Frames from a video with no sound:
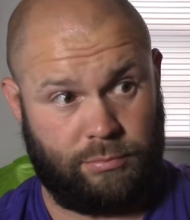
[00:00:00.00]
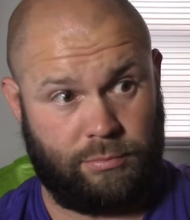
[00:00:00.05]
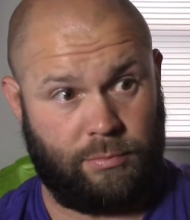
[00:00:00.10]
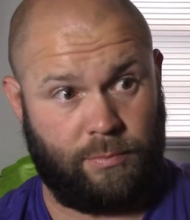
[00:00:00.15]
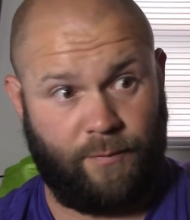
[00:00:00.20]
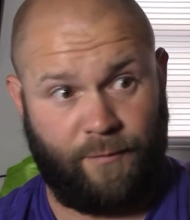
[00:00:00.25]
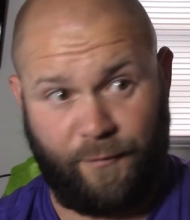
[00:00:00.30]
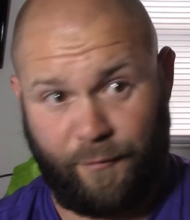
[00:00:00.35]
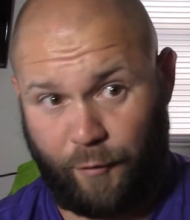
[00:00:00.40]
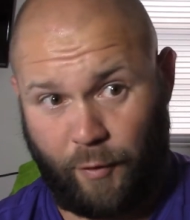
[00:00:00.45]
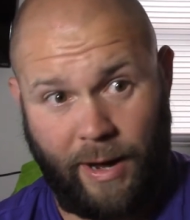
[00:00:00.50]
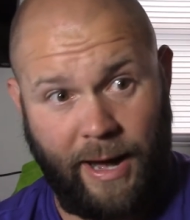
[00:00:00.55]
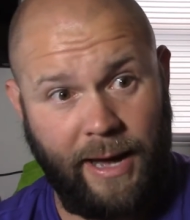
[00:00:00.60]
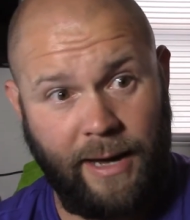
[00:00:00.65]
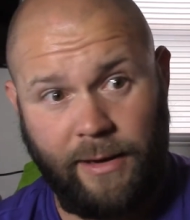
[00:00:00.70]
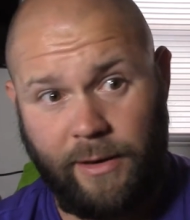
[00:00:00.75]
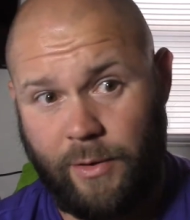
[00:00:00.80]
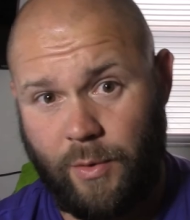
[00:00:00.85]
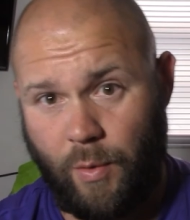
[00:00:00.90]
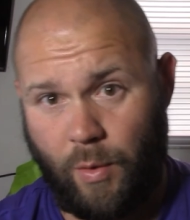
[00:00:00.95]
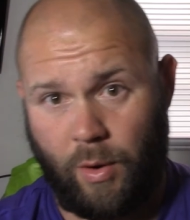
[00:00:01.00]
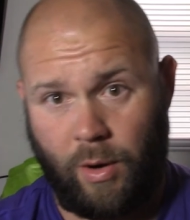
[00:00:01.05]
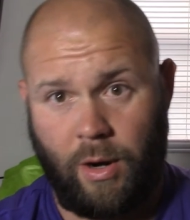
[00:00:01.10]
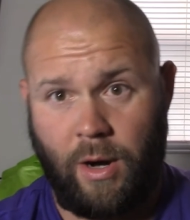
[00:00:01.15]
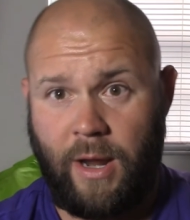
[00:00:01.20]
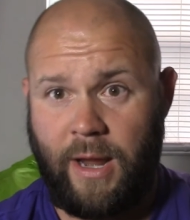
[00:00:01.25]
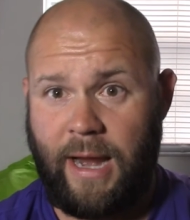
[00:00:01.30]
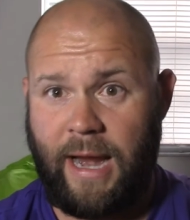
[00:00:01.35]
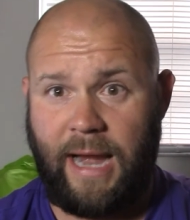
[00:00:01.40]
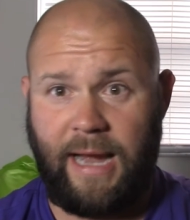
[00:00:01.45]
friend
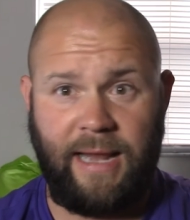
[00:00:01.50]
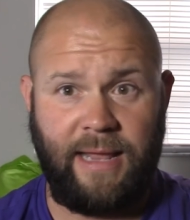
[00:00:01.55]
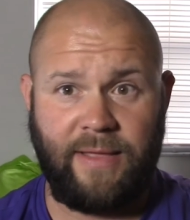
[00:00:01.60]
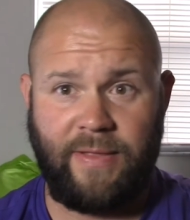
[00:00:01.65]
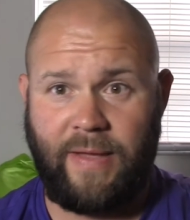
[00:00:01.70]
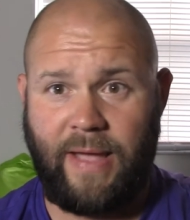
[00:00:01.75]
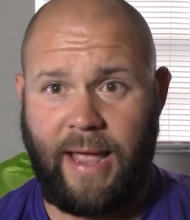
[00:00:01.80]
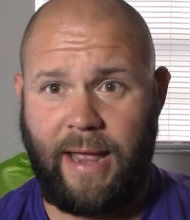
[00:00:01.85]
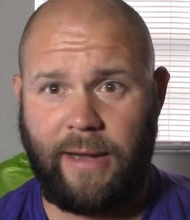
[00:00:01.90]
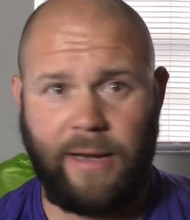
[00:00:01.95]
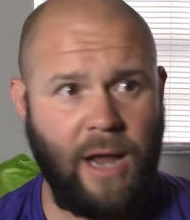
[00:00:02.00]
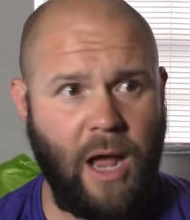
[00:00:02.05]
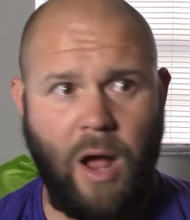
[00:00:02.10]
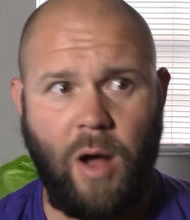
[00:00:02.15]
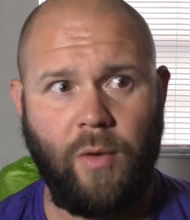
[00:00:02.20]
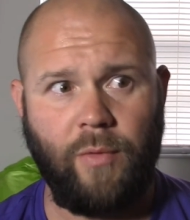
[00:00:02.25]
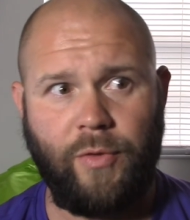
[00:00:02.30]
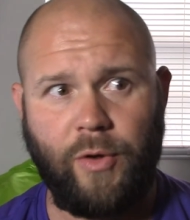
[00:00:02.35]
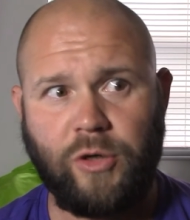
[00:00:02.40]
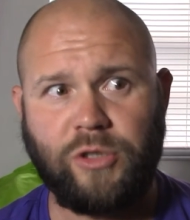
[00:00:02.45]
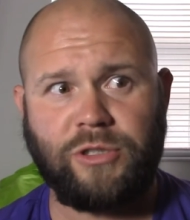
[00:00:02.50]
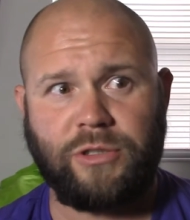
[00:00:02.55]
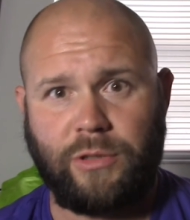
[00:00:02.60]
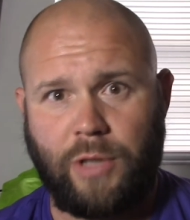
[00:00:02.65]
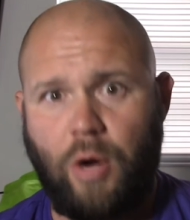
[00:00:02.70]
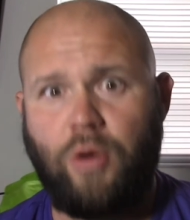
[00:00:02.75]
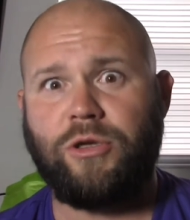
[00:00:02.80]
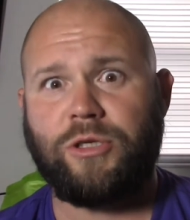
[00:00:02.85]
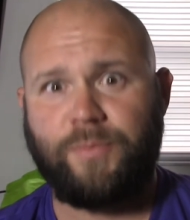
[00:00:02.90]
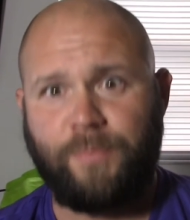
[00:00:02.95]
or any of that. No,
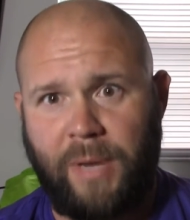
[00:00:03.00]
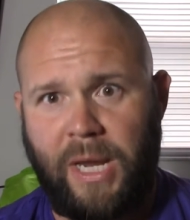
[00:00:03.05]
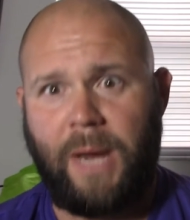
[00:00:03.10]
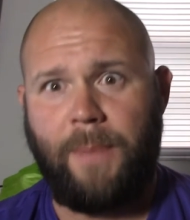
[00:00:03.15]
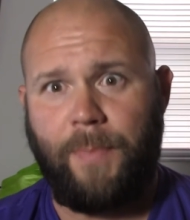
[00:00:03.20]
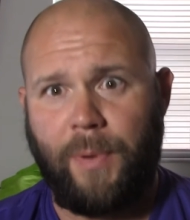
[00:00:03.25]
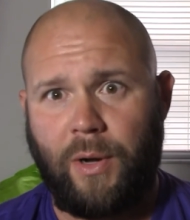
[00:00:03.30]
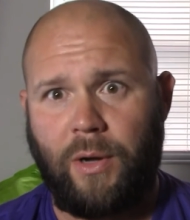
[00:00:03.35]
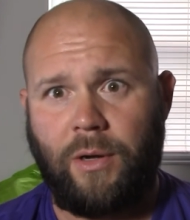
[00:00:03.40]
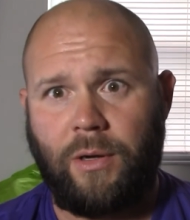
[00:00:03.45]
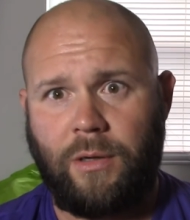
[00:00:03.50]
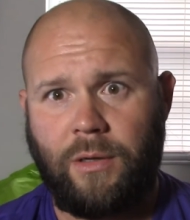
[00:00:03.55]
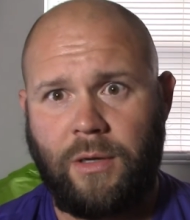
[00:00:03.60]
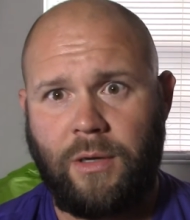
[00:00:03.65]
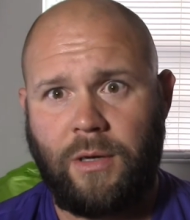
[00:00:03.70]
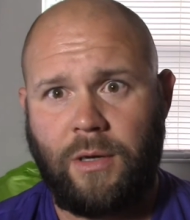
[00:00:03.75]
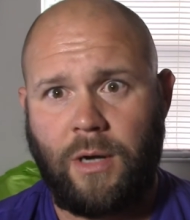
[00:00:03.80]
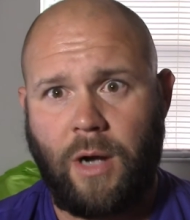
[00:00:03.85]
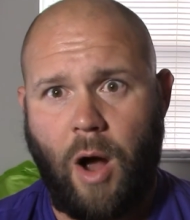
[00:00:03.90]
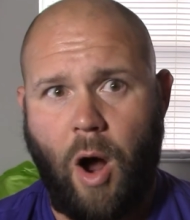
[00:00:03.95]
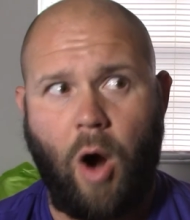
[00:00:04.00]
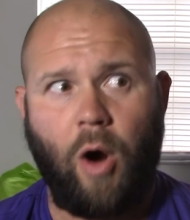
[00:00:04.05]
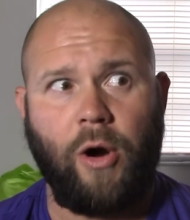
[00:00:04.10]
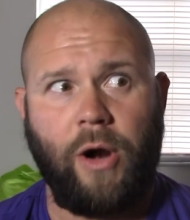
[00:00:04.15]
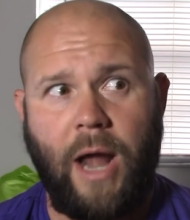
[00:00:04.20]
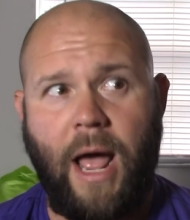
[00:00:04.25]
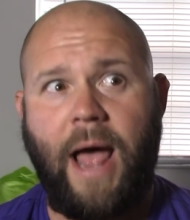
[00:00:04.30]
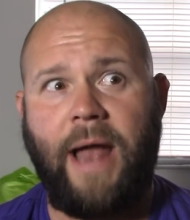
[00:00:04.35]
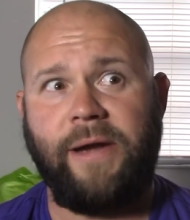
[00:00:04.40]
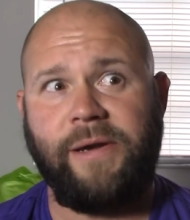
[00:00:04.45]
those people are
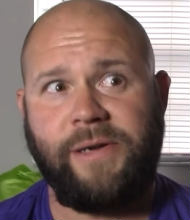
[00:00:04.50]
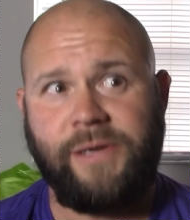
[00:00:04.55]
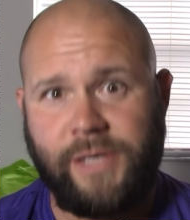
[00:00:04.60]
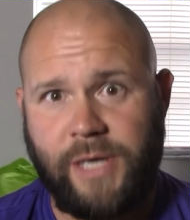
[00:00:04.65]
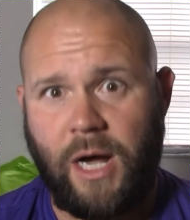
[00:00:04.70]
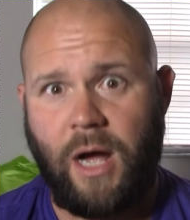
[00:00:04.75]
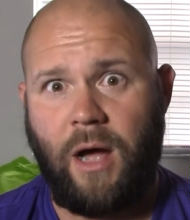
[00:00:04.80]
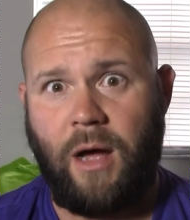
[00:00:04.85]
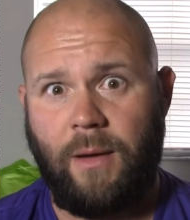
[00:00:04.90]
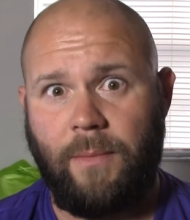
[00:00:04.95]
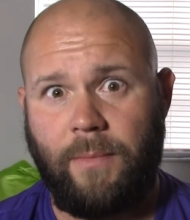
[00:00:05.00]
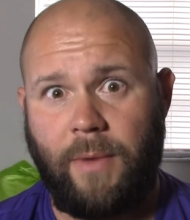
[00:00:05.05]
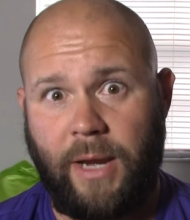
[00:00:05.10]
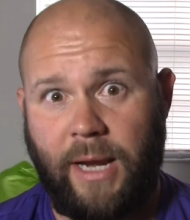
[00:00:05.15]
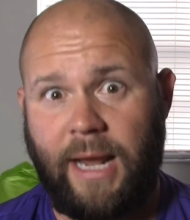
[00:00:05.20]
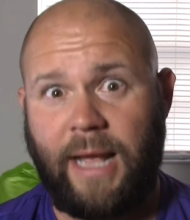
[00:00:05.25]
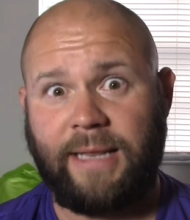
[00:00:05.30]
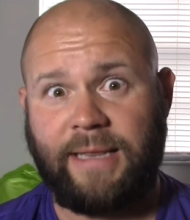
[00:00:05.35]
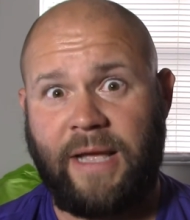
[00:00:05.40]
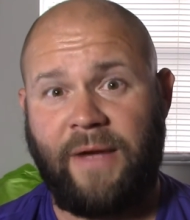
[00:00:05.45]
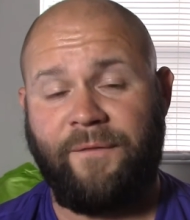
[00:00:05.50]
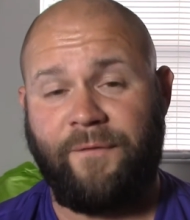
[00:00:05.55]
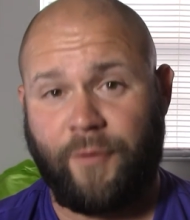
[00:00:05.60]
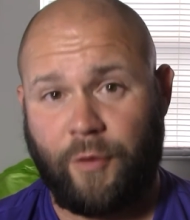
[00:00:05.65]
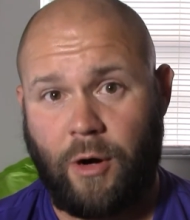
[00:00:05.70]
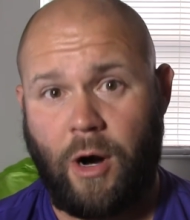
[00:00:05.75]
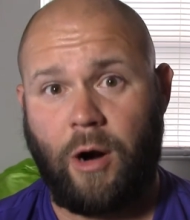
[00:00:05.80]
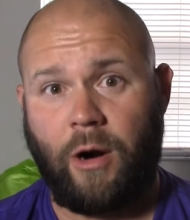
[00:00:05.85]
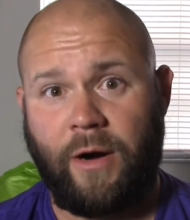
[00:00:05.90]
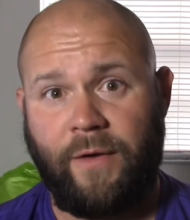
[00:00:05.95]
not dumb. You got that
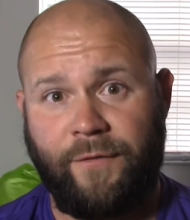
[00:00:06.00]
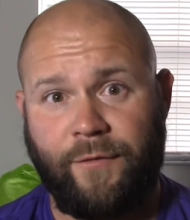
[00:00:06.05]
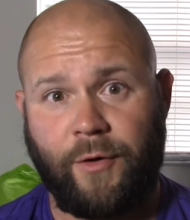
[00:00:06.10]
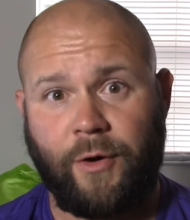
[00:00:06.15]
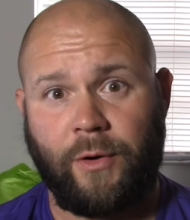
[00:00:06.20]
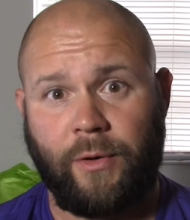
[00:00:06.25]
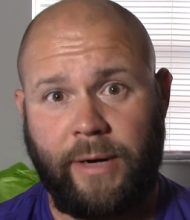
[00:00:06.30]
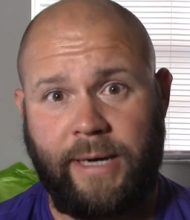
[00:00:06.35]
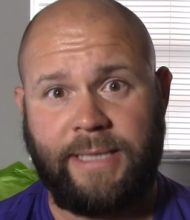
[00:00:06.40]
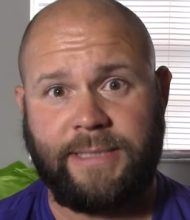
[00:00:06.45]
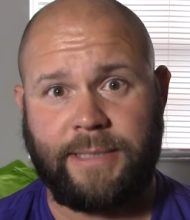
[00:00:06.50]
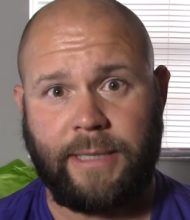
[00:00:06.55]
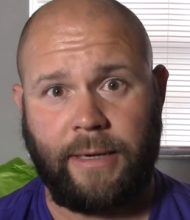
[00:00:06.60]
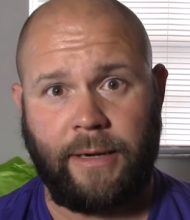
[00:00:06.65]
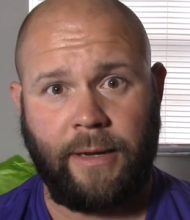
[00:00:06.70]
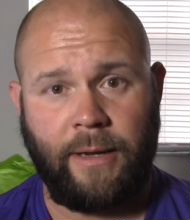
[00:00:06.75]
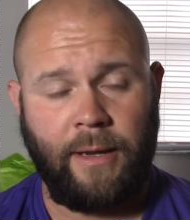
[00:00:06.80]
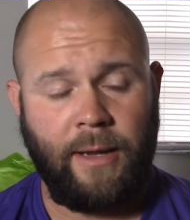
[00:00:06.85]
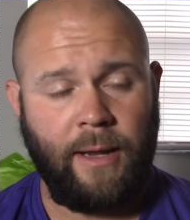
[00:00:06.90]
Ferrari for a reason.